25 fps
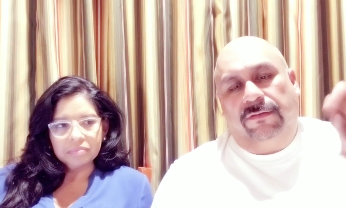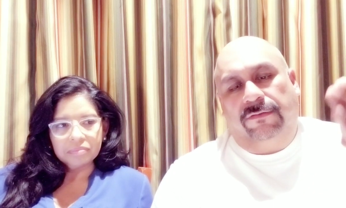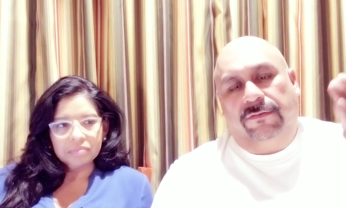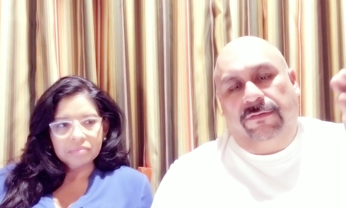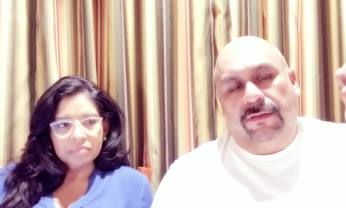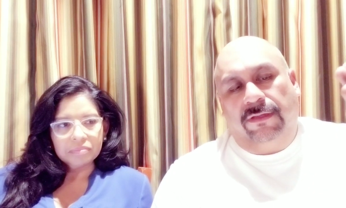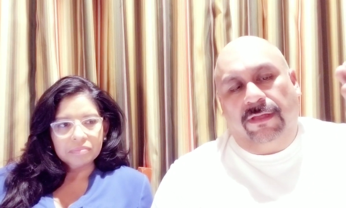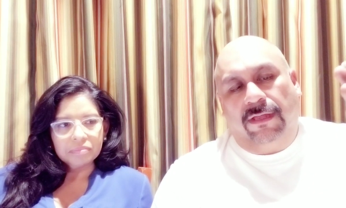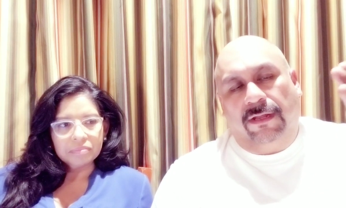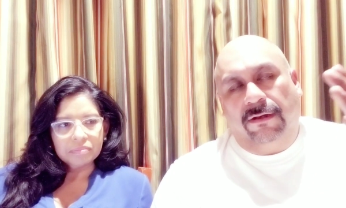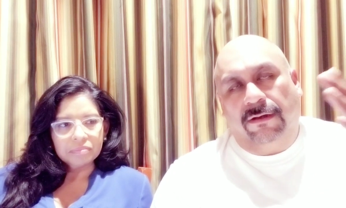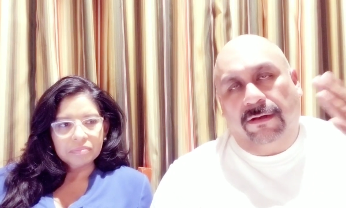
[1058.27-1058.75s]
Speaker 1: So
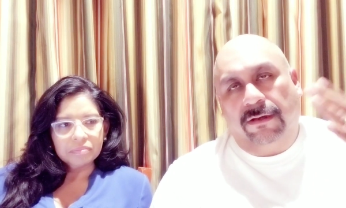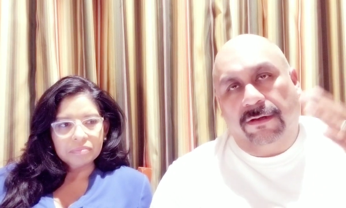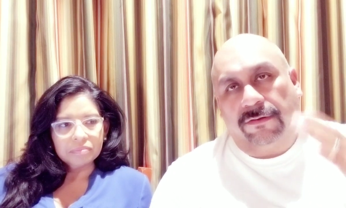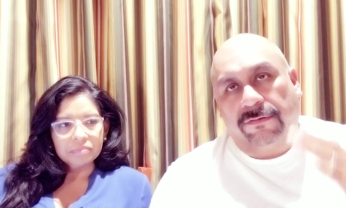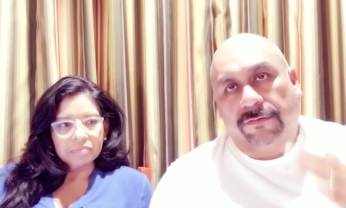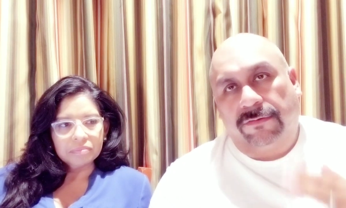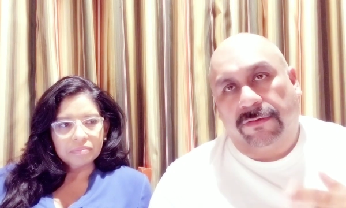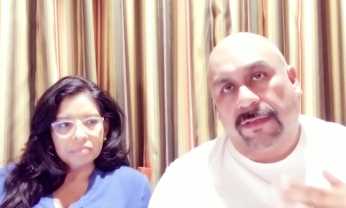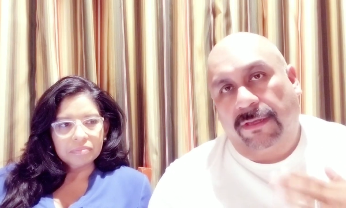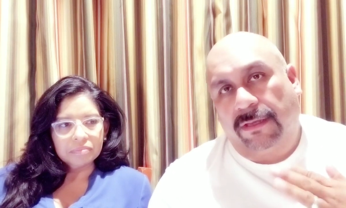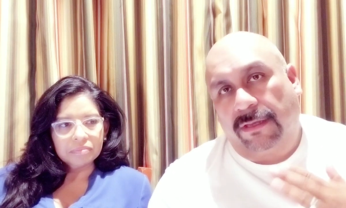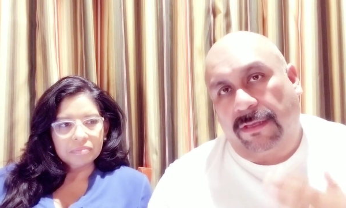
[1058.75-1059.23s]
you got to
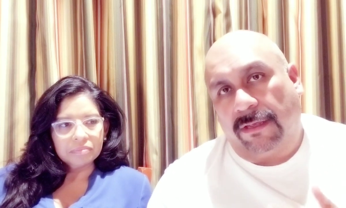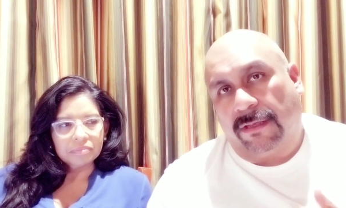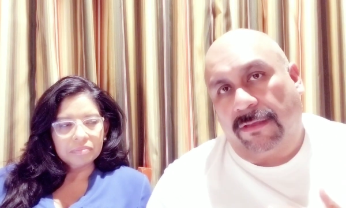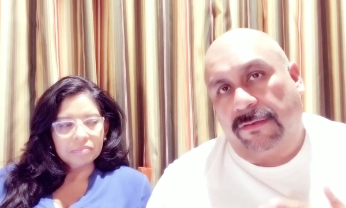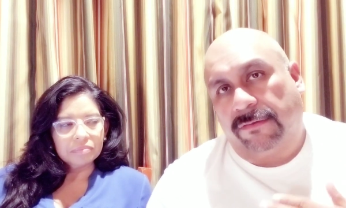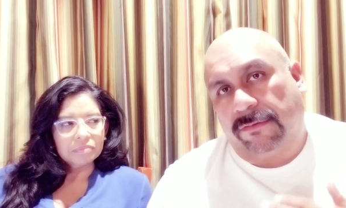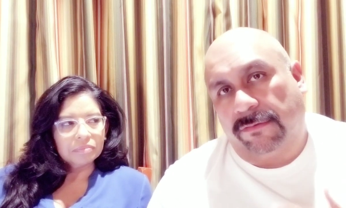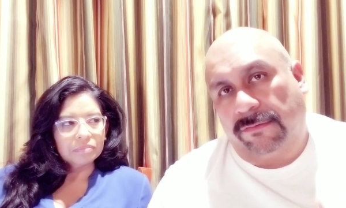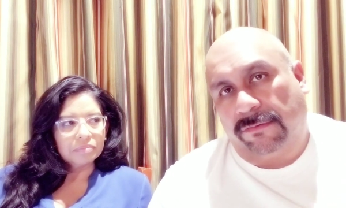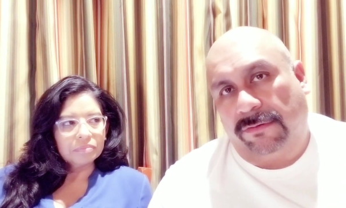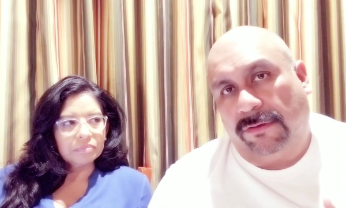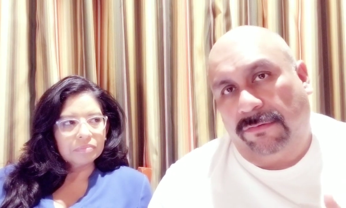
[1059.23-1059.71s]
understand,
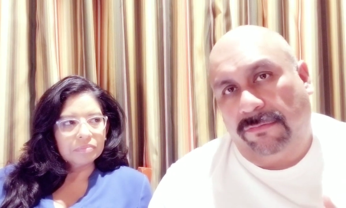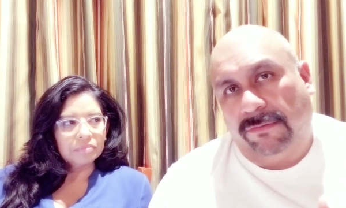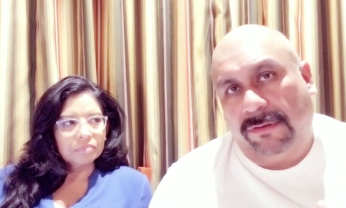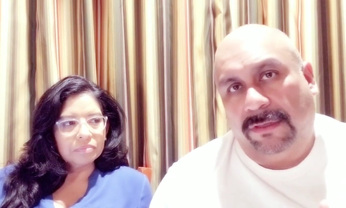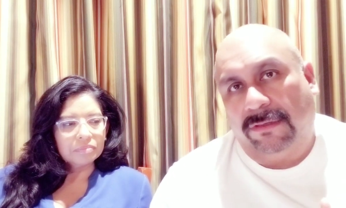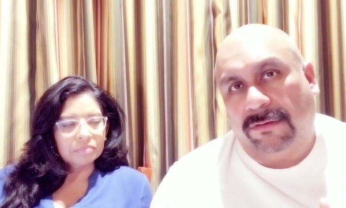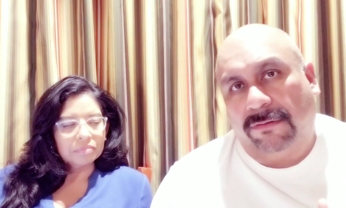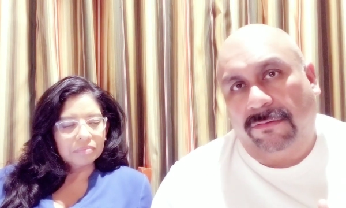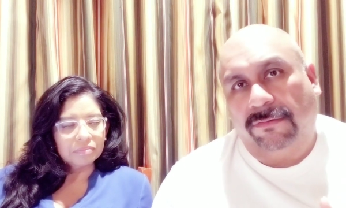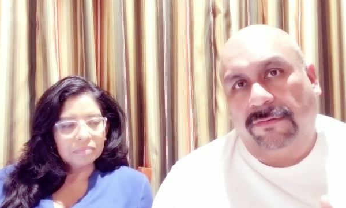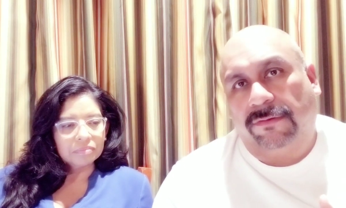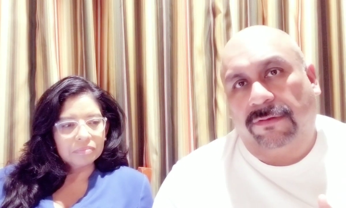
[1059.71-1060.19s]
guys, when you read
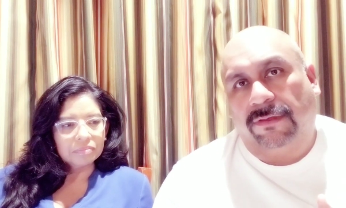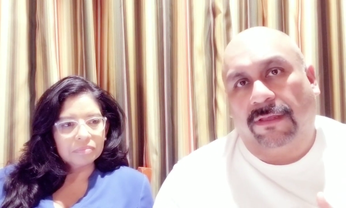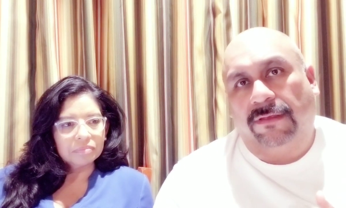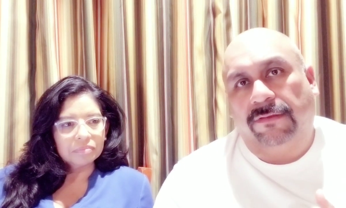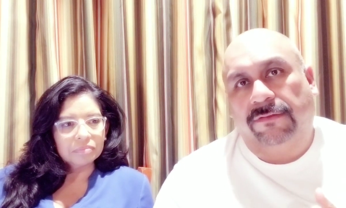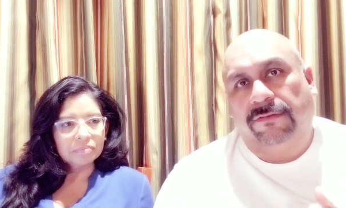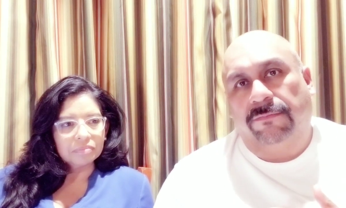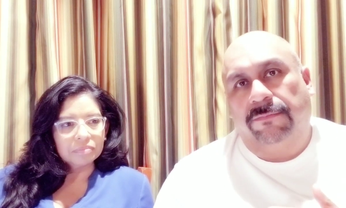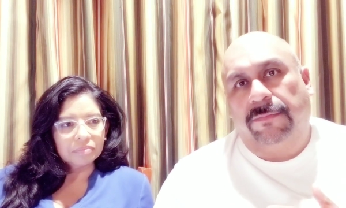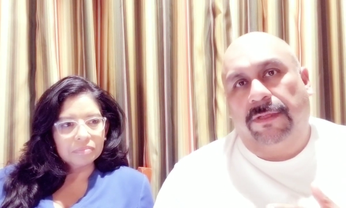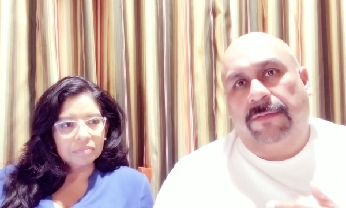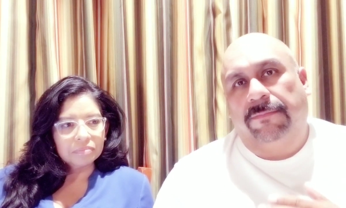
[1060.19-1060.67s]
the Old
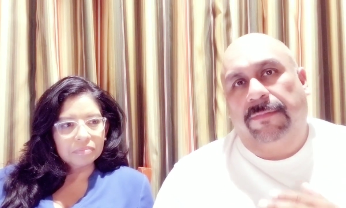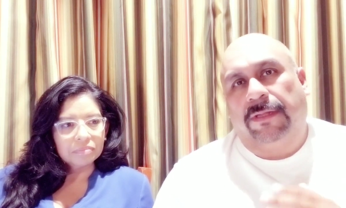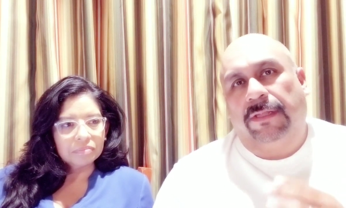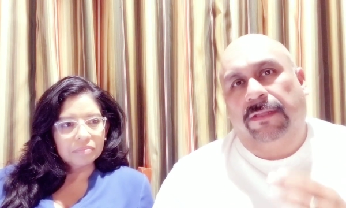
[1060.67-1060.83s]
Testament,